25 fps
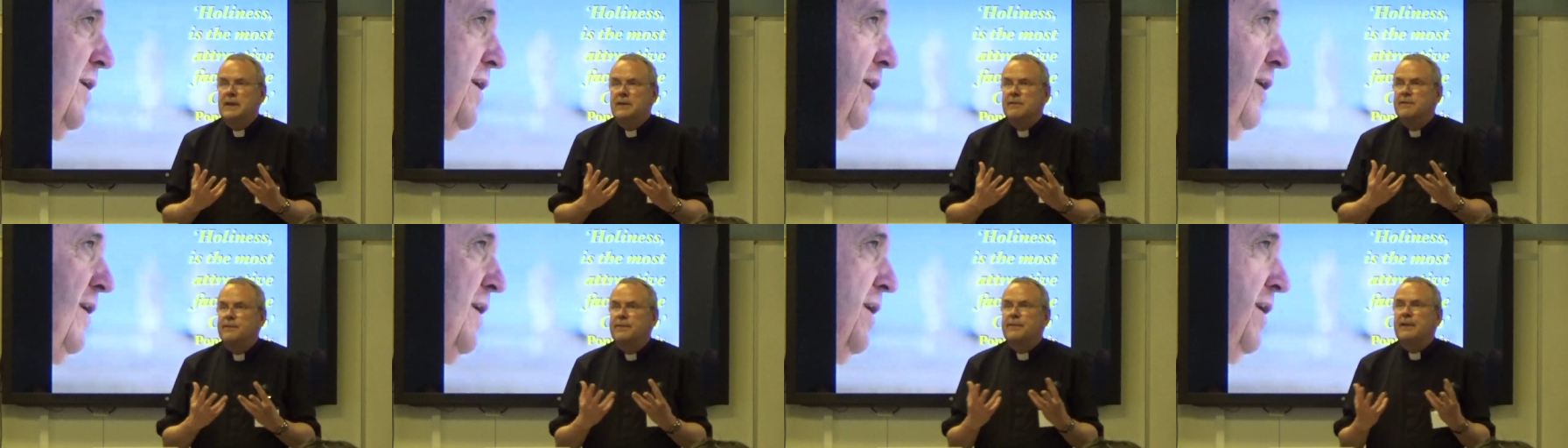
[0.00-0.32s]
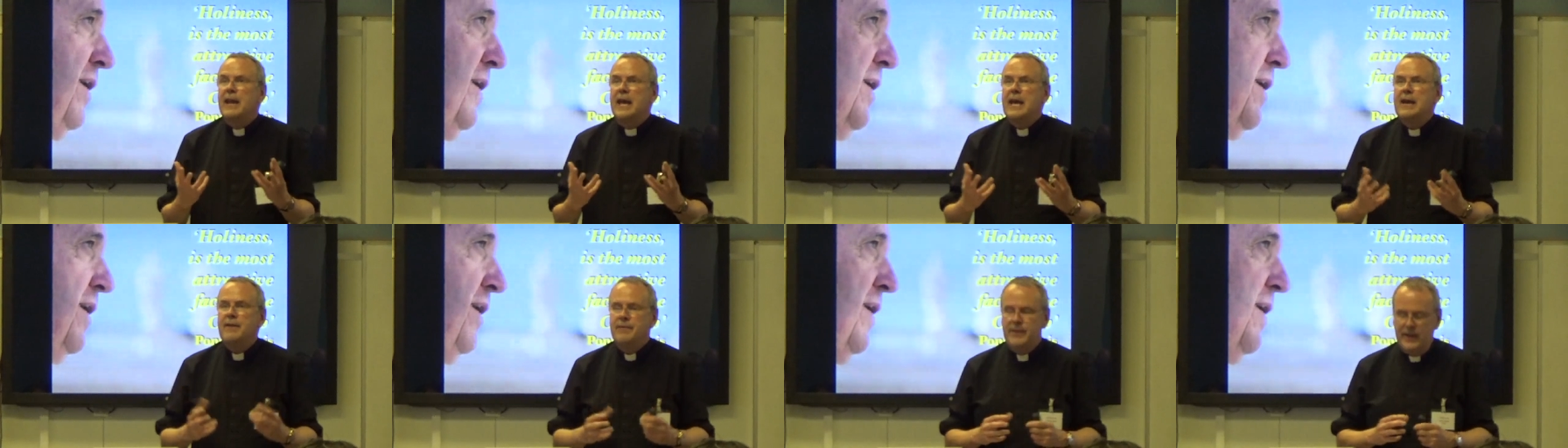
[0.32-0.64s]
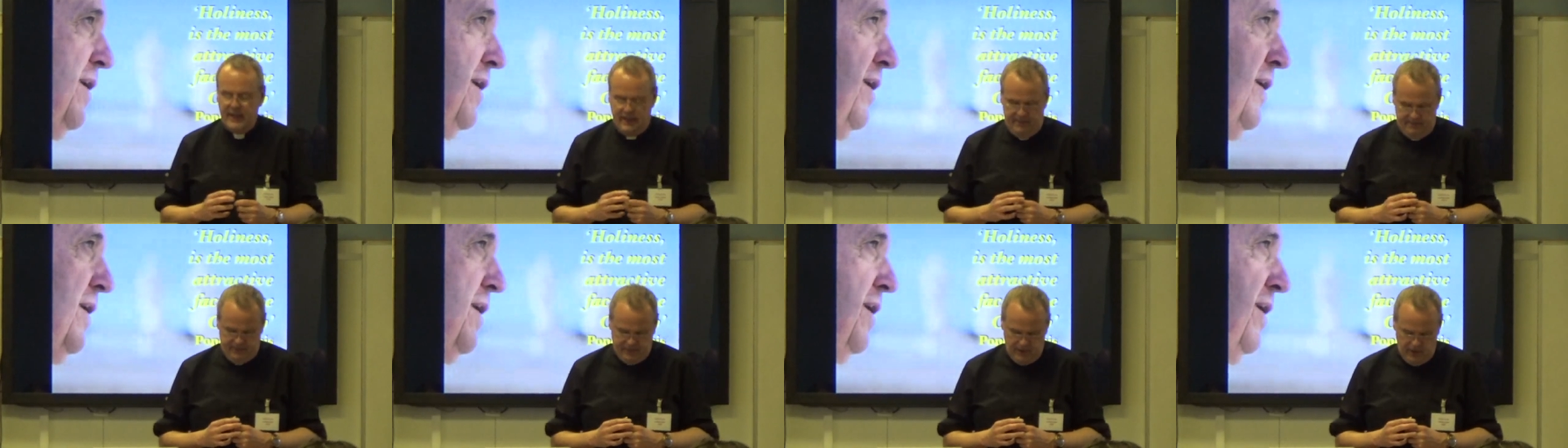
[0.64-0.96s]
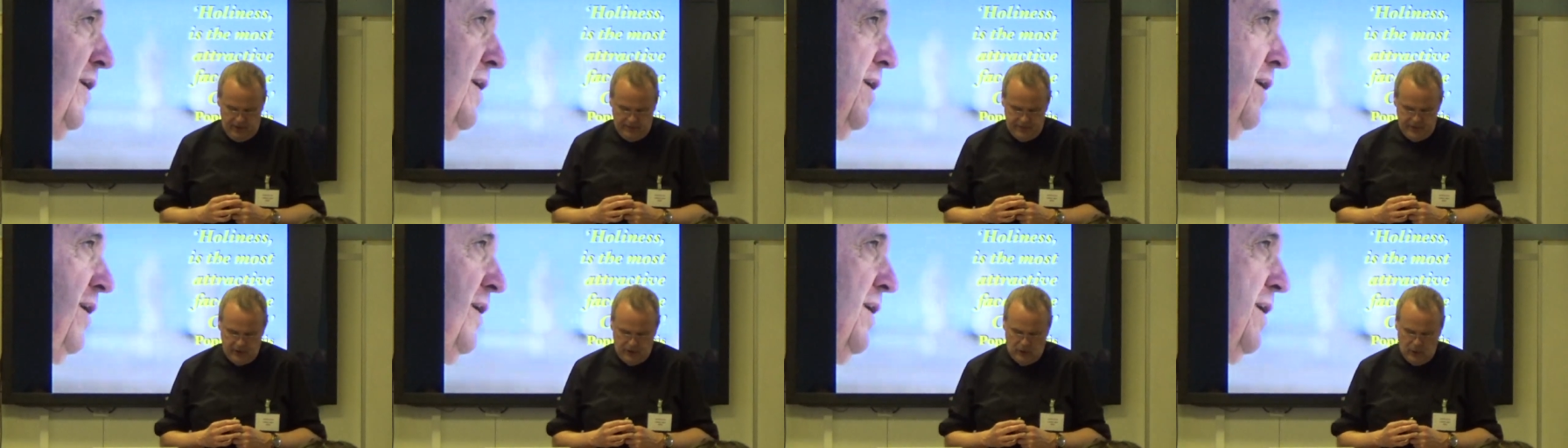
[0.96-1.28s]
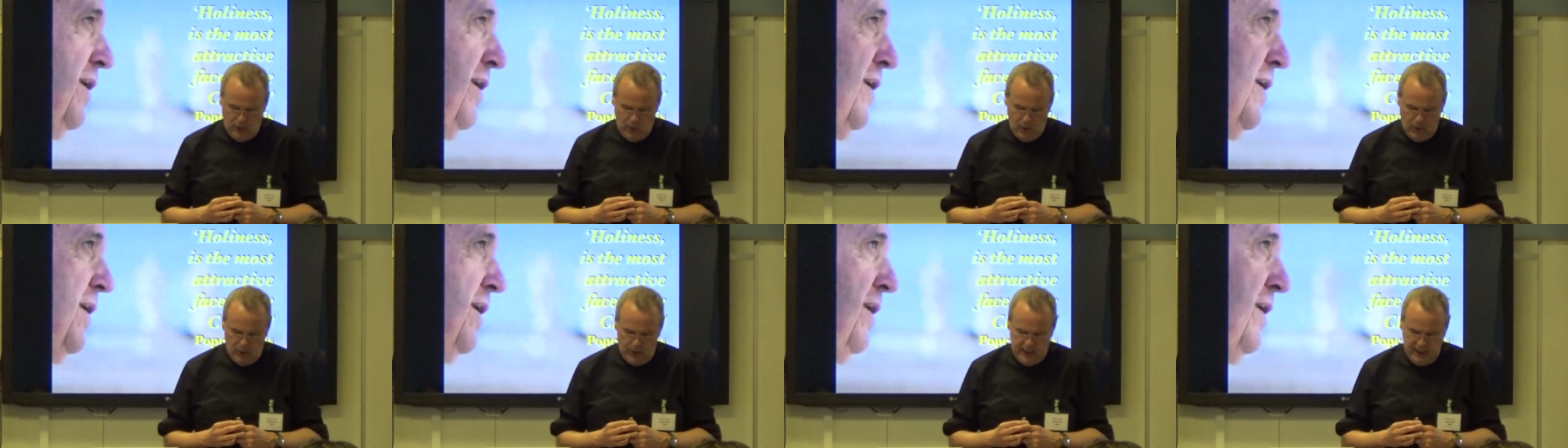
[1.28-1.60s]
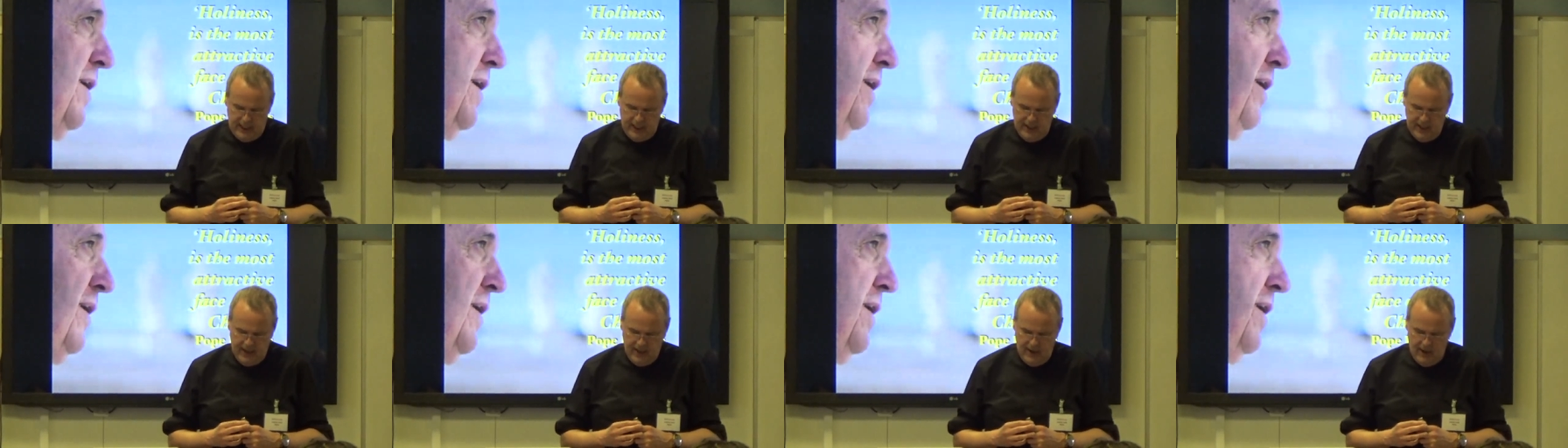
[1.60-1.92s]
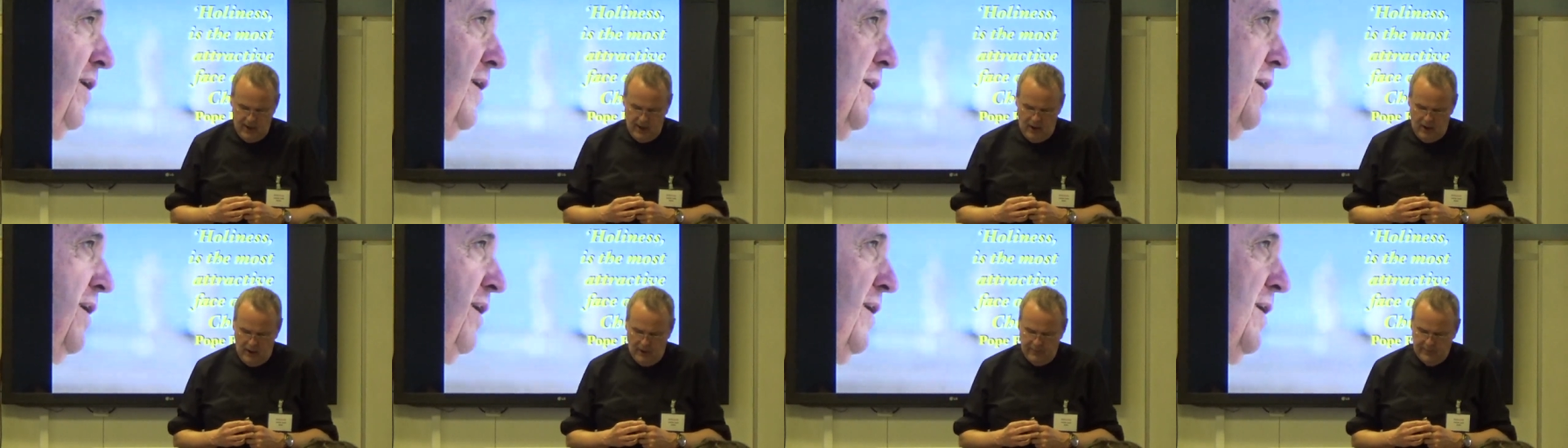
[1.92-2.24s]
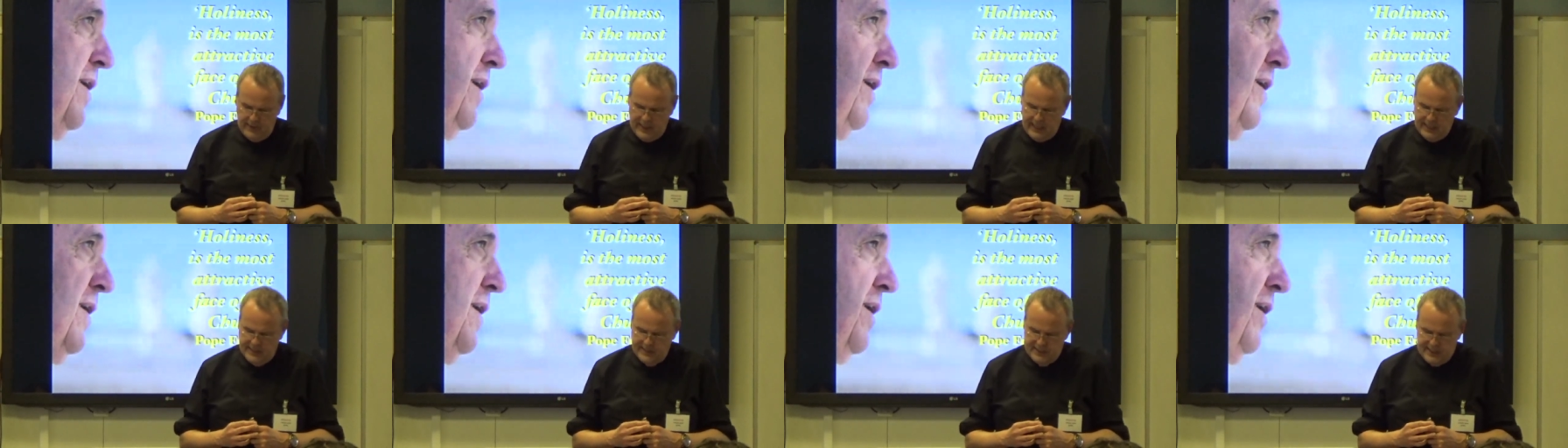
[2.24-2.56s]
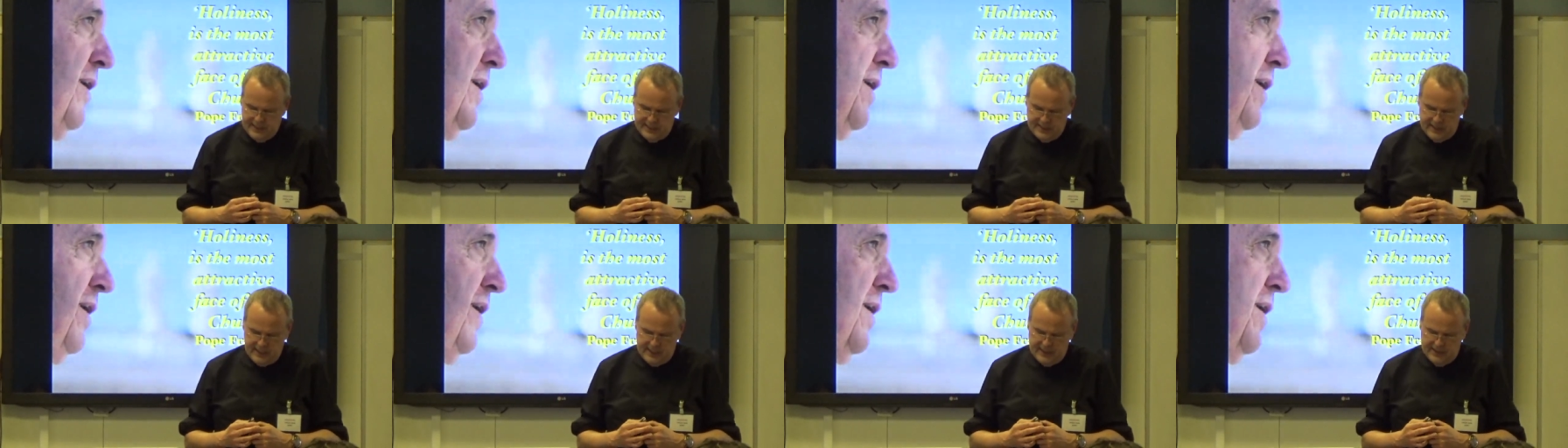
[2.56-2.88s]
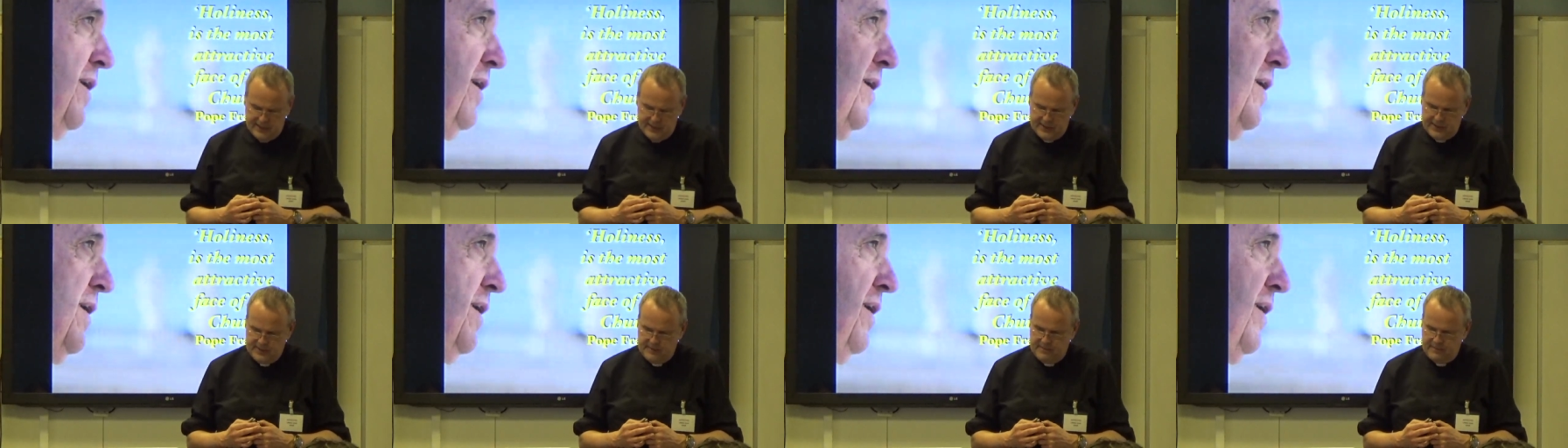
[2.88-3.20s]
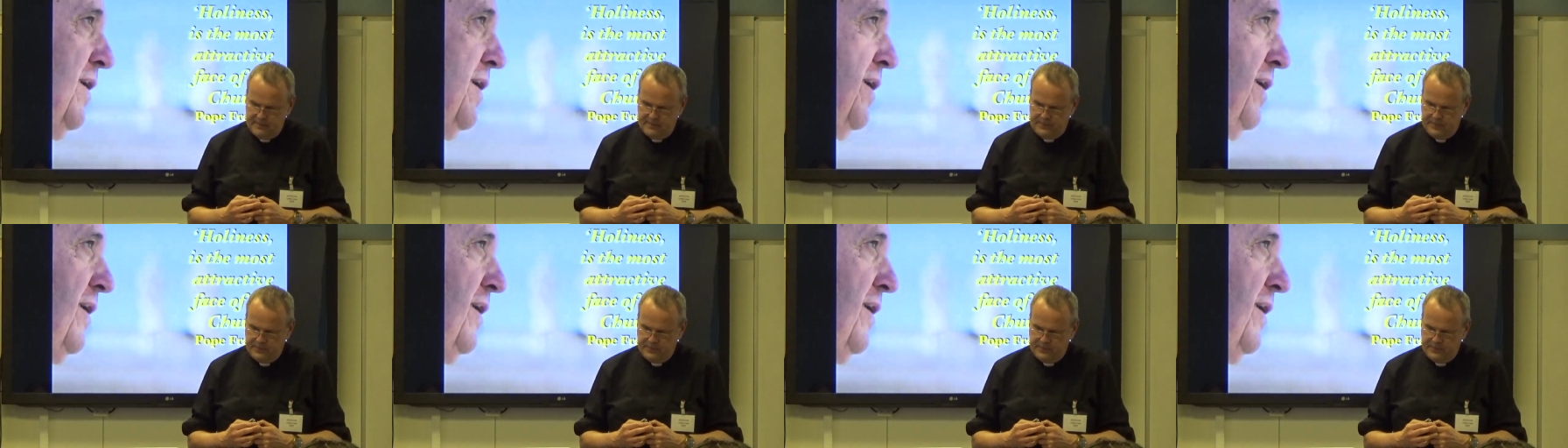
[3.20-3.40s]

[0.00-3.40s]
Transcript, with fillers: flavour of the glory of existence.